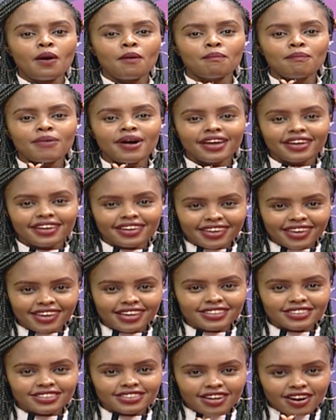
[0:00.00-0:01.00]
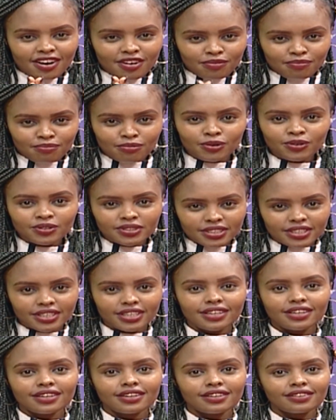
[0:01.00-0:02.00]
by Kenza
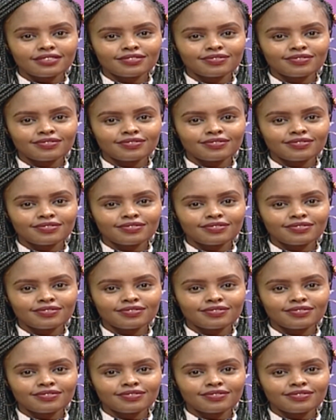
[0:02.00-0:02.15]
Music.